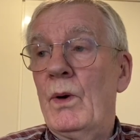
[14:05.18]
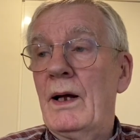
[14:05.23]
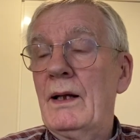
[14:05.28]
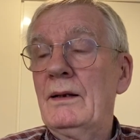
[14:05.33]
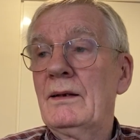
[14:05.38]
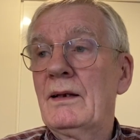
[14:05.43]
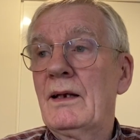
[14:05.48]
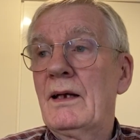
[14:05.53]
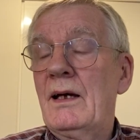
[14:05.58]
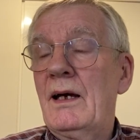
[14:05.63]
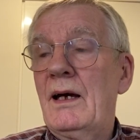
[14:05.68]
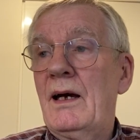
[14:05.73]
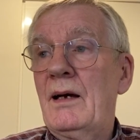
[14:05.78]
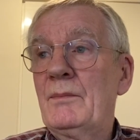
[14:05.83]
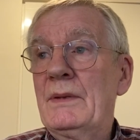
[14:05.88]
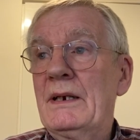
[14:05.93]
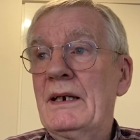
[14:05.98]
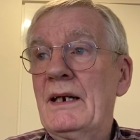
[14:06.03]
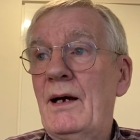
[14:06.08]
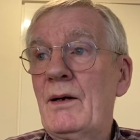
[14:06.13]
Well, I
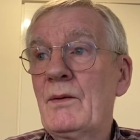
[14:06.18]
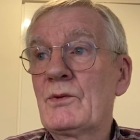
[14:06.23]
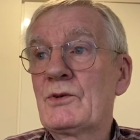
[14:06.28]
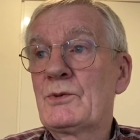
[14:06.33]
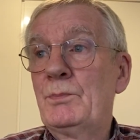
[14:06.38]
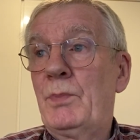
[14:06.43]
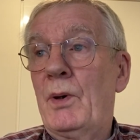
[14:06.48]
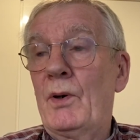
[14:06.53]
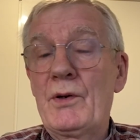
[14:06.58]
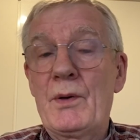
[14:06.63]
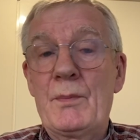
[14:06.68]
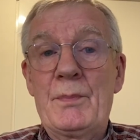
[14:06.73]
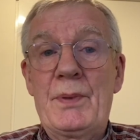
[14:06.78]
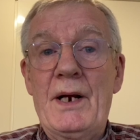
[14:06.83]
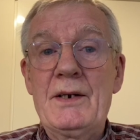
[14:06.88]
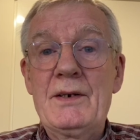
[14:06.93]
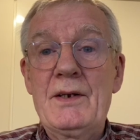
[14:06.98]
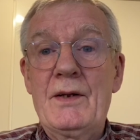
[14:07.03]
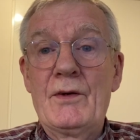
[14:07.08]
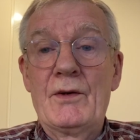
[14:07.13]
mean, I was born and
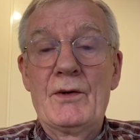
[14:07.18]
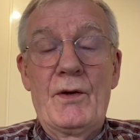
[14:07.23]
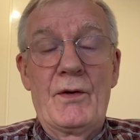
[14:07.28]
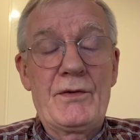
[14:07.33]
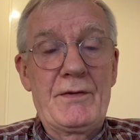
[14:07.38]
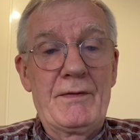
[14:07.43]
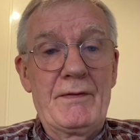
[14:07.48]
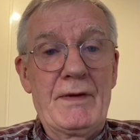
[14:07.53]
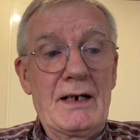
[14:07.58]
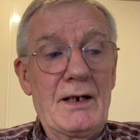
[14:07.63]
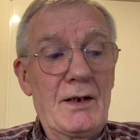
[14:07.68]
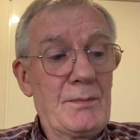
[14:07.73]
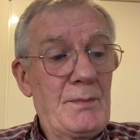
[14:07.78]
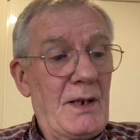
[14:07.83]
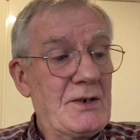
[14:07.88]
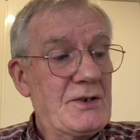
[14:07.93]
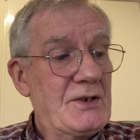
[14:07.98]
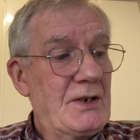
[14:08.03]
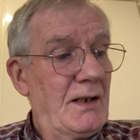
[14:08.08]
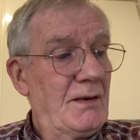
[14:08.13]
bred in the north of England
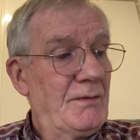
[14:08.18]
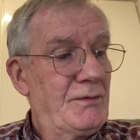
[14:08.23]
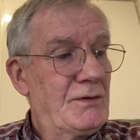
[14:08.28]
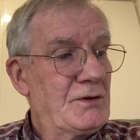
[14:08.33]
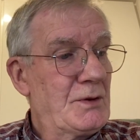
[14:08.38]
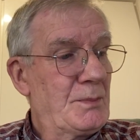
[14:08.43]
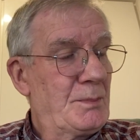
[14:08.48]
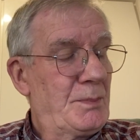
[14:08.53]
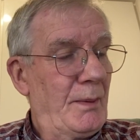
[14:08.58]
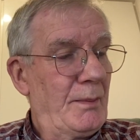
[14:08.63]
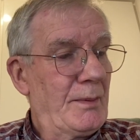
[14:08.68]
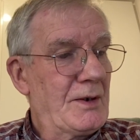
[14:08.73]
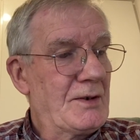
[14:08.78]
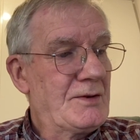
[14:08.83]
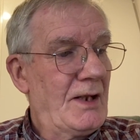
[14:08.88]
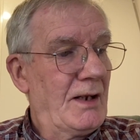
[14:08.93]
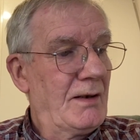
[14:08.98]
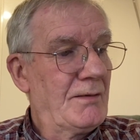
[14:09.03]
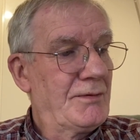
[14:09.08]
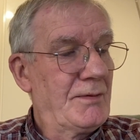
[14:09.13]
myself, as you can probably
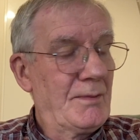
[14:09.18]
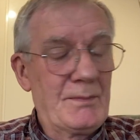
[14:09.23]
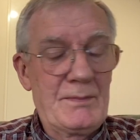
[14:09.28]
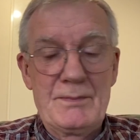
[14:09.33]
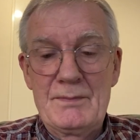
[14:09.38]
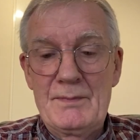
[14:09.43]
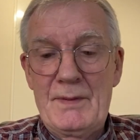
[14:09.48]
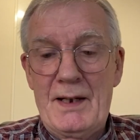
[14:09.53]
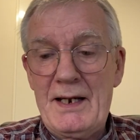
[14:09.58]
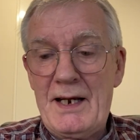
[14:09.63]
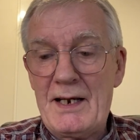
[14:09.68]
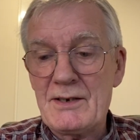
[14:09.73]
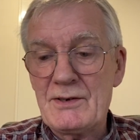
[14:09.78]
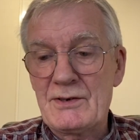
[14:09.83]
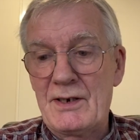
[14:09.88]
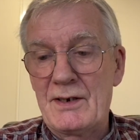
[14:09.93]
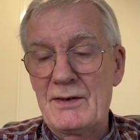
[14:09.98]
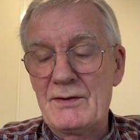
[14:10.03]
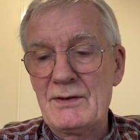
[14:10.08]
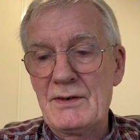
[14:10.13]
tell from my
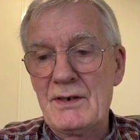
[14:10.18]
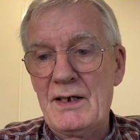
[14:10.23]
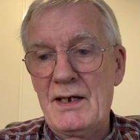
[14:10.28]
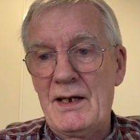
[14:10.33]
accent.